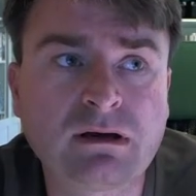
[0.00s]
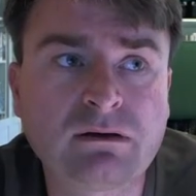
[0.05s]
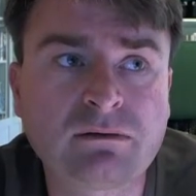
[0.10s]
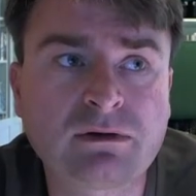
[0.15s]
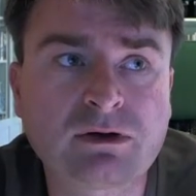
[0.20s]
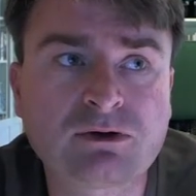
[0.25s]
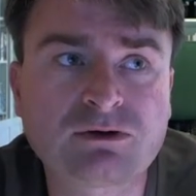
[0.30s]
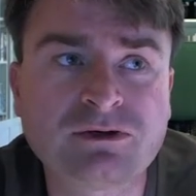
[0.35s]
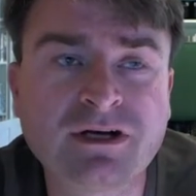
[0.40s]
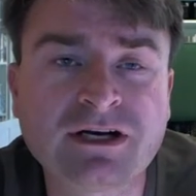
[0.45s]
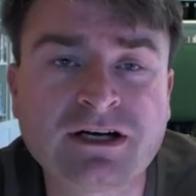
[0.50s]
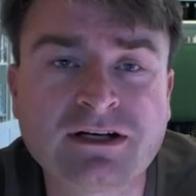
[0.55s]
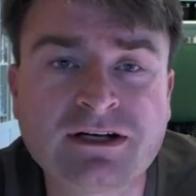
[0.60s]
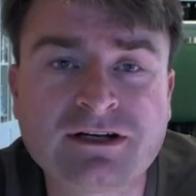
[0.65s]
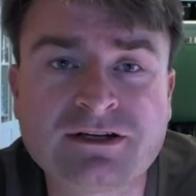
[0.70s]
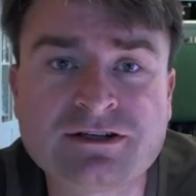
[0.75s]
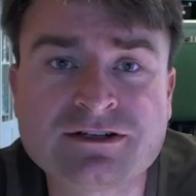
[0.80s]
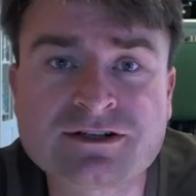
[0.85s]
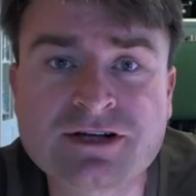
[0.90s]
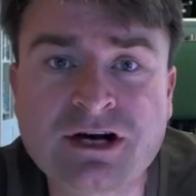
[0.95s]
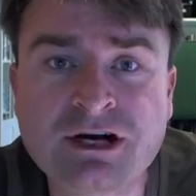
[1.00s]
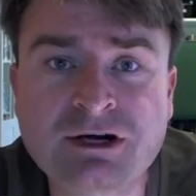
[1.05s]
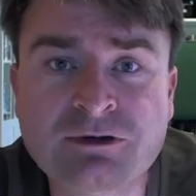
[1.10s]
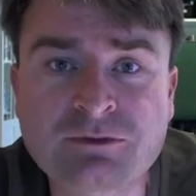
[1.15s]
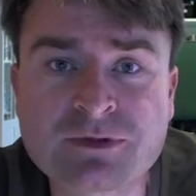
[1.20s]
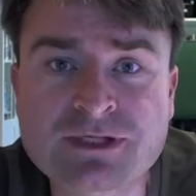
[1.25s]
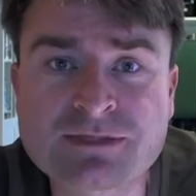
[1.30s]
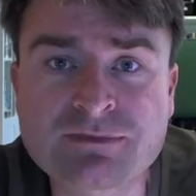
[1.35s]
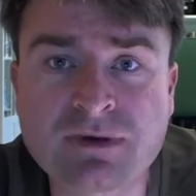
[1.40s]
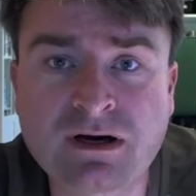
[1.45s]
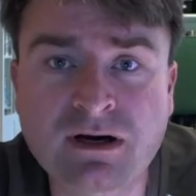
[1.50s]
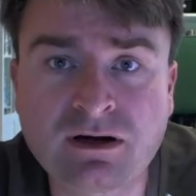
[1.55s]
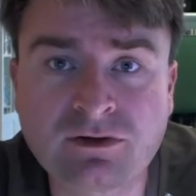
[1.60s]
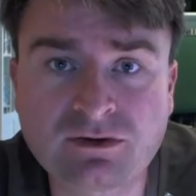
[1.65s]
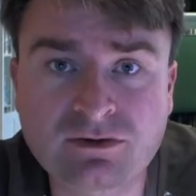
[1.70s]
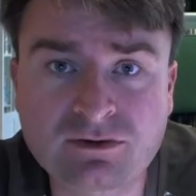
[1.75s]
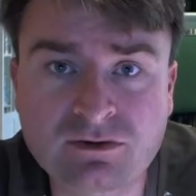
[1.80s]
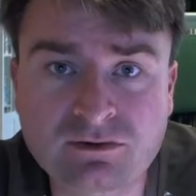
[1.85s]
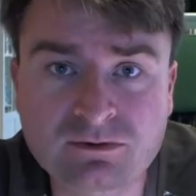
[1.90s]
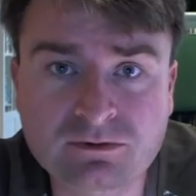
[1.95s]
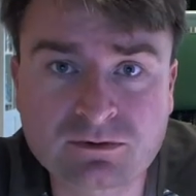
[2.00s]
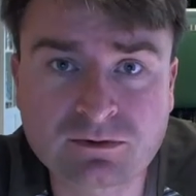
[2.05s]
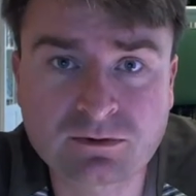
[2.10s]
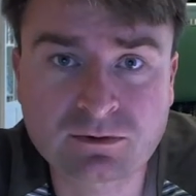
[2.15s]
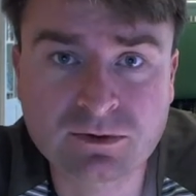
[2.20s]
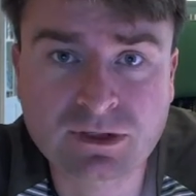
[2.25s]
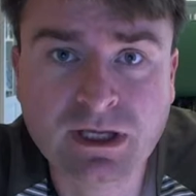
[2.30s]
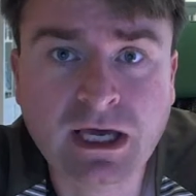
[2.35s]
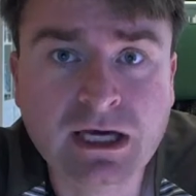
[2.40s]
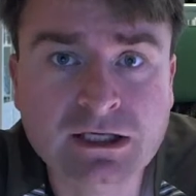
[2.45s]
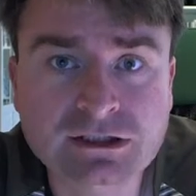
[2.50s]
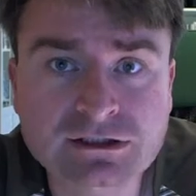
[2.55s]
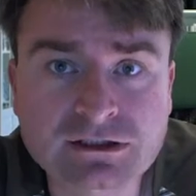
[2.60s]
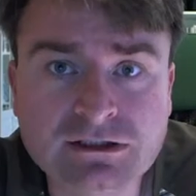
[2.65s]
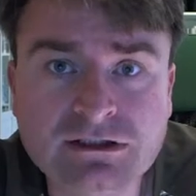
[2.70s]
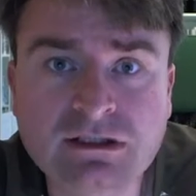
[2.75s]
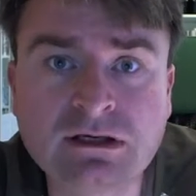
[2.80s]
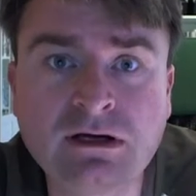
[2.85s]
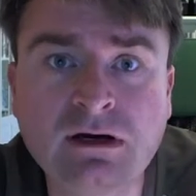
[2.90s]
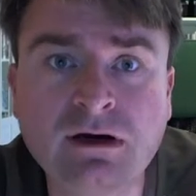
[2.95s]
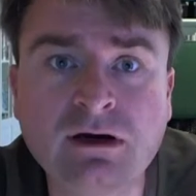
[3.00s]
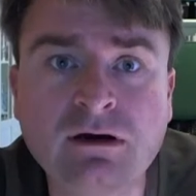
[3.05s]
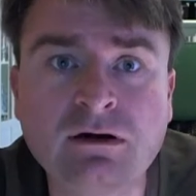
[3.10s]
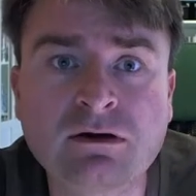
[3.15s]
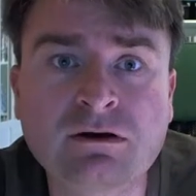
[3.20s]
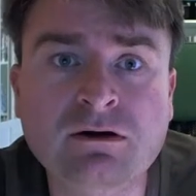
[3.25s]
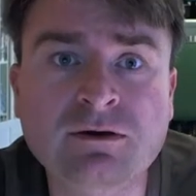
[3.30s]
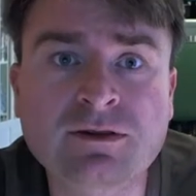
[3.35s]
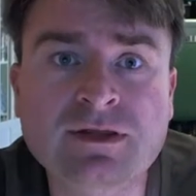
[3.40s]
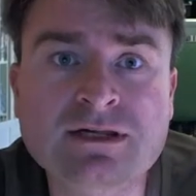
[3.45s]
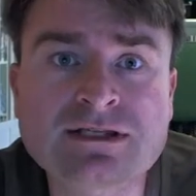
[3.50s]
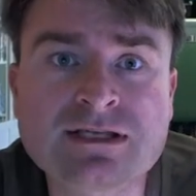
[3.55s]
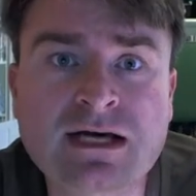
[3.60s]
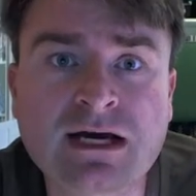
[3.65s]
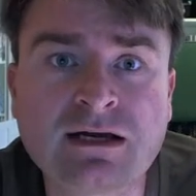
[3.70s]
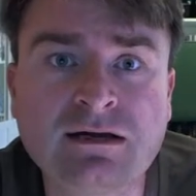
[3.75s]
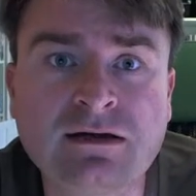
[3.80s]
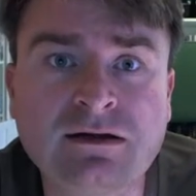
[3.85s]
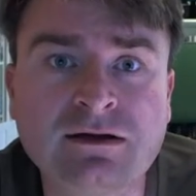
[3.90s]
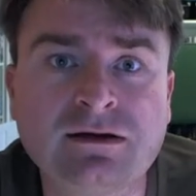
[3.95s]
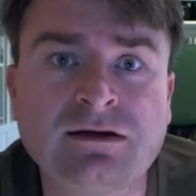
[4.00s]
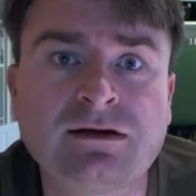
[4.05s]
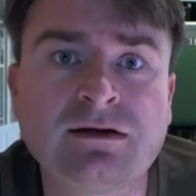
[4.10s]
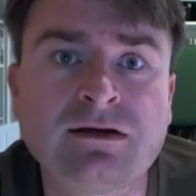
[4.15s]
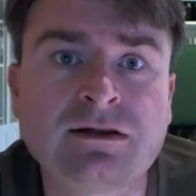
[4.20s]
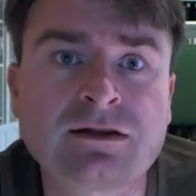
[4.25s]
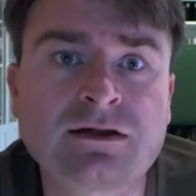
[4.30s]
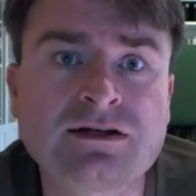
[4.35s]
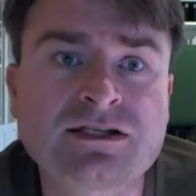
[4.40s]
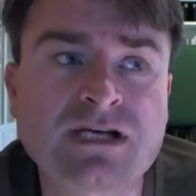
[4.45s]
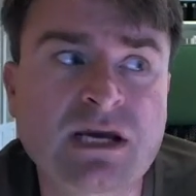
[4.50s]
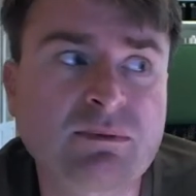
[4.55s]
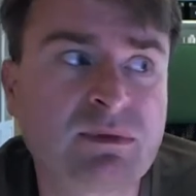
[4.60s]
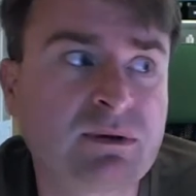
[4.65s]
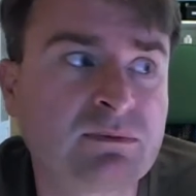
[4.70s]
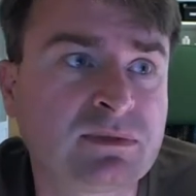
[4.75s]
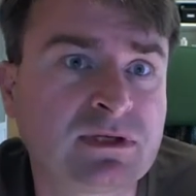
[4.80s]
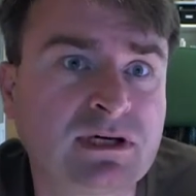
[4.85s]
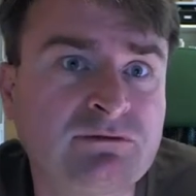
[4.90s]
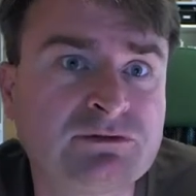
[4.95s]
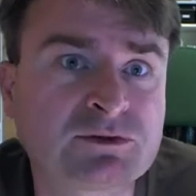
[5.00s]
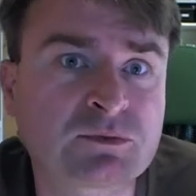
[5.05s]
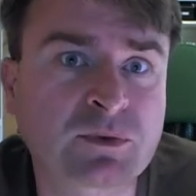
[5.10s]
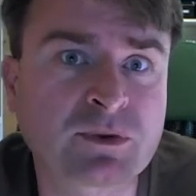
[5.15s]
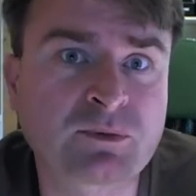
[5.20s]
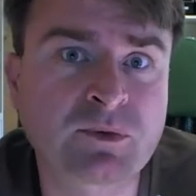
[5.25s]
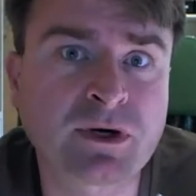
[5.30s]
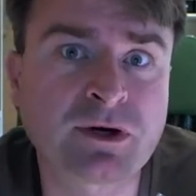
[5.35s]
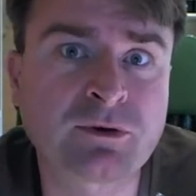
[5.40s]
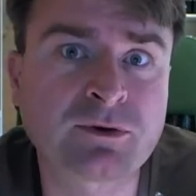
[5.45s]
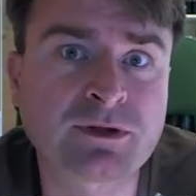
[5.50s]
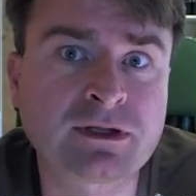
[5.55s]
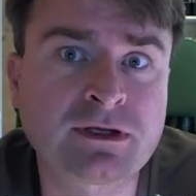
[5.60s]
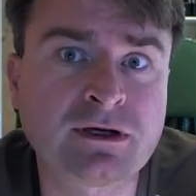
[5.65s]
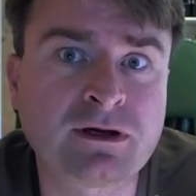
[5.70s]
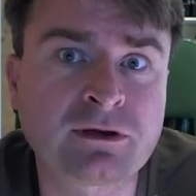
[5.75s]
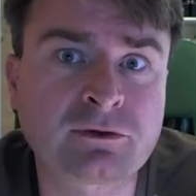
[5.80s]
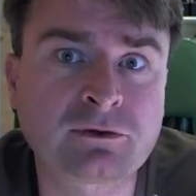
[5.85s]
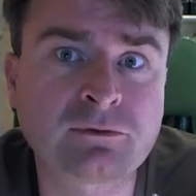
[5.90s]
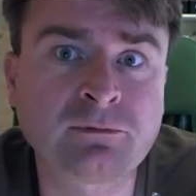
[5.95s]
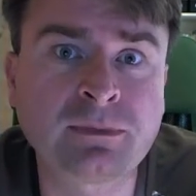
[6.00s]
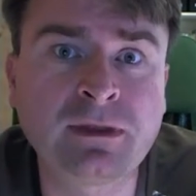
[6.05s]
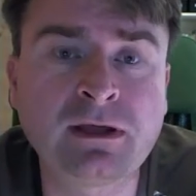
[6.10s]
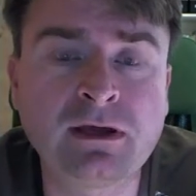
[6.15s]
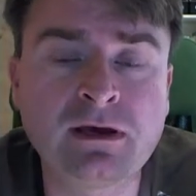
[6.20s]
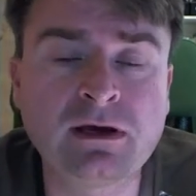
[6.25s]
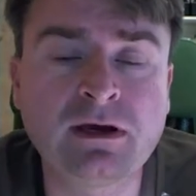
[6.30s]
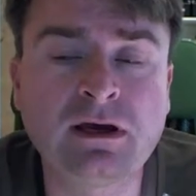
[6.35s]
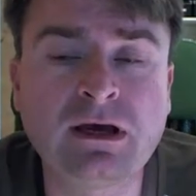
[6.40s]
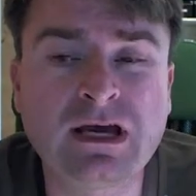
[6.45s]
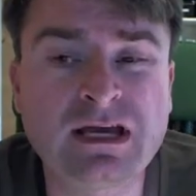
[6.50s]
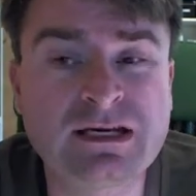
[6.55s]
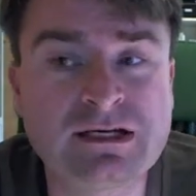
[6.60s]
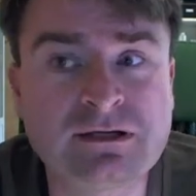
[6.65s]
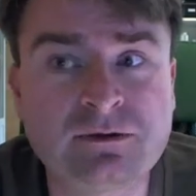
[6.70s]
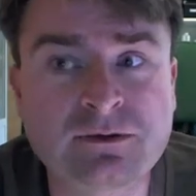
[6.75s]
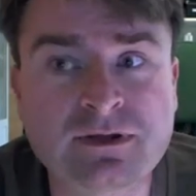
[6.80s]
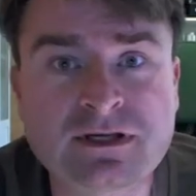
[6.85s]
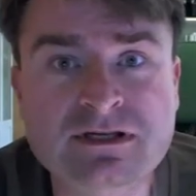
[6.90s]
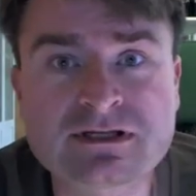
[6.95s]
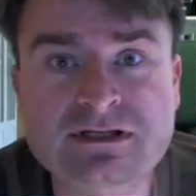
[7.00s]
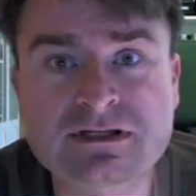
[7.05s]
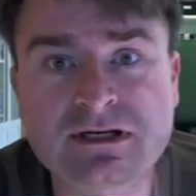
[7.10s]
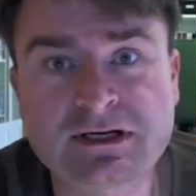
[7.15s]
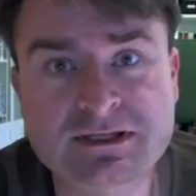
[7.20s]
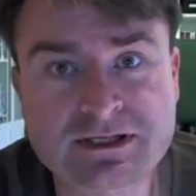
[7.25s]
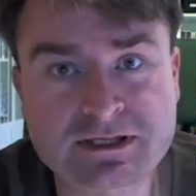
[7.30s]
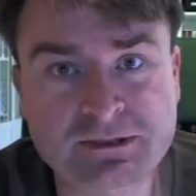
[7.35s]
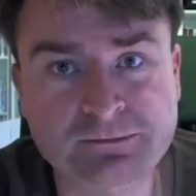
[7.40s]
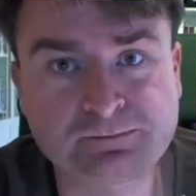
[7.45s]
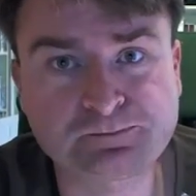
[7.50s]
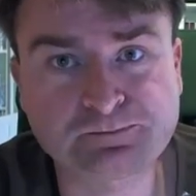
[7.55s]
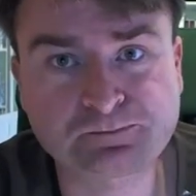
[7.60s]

create a desired response reaction, or this idea that Jamie believes one way or the other. Until this lesson,